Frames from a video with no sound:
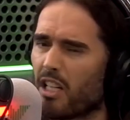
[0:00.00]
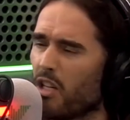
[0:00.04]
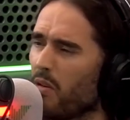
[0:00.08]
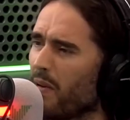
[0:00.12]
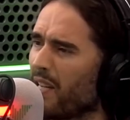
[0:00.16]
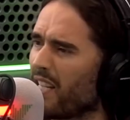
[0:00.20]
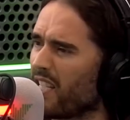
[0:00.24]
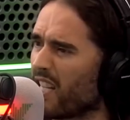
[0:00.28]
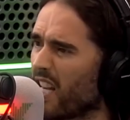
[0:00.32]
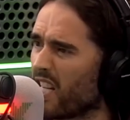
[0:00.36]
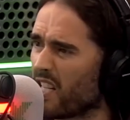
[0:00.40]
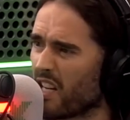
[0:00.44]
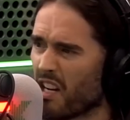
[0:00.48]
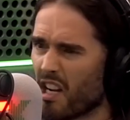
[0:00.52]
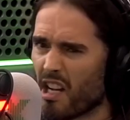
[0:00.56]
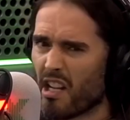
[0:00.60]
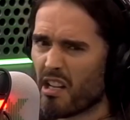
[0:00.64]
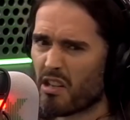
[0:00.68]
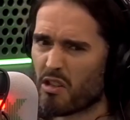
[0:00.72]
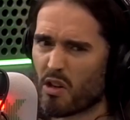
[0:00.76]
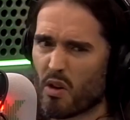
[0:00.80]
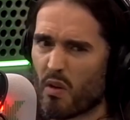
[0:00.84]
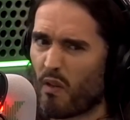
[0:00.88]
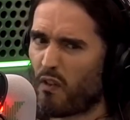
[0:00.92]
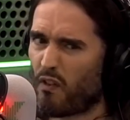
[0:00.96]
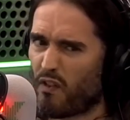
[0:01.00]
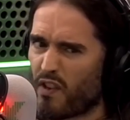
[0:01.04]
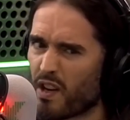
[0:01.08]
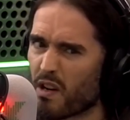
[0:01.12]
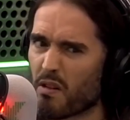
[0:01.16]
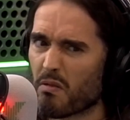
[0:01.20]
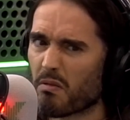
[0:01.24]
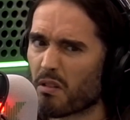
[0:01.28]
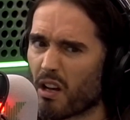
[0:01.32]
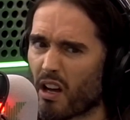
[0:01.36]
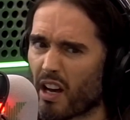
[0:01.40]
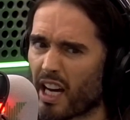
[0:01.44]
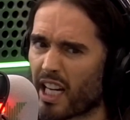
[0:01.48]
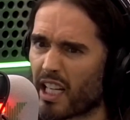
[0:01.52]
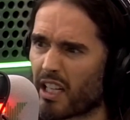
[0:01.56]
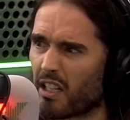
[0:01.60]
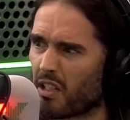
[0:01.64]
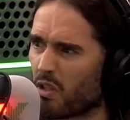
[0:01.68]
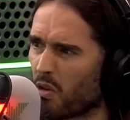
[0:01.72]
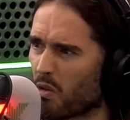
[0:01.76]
Lewis says, you feel like